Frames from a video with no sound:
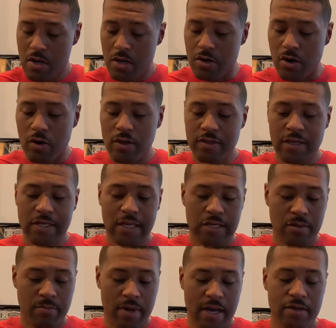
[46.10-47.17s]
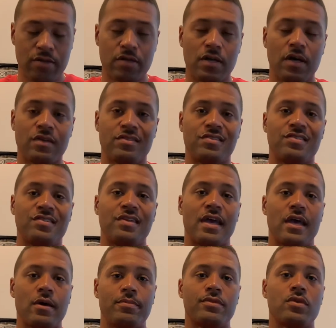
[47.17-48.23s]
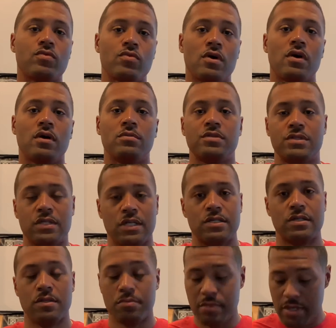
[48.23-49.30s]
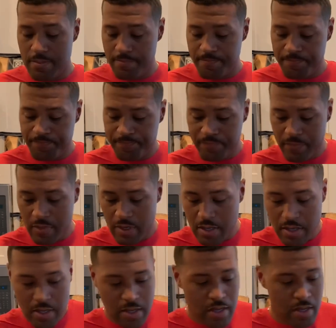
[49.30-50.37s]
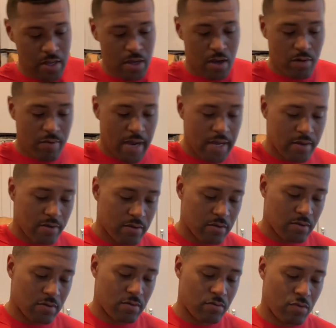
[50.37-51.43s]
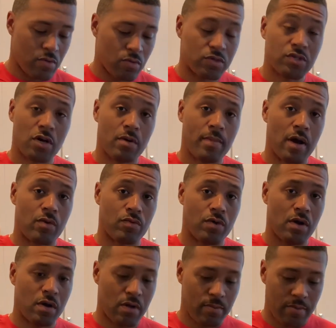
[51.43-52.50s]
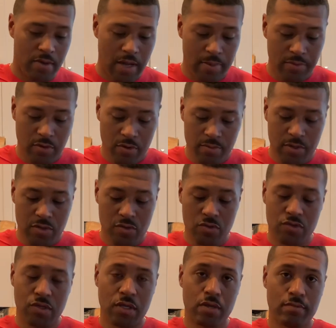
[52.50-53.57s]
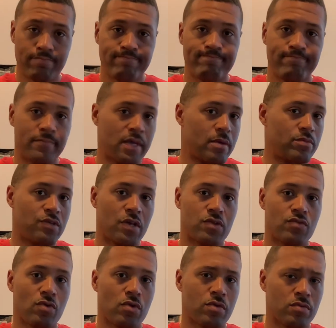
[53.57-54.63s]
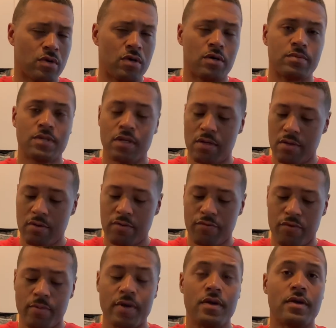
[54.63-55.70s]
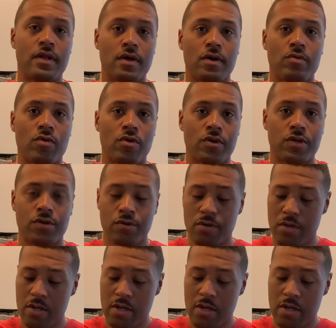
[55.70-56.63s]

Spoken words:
The only thing that the binder does is just help the rub stick to the meat. All right, when we want to talk about rub, I'm going to be using MJ's Royal Rubs from here at Royal Q.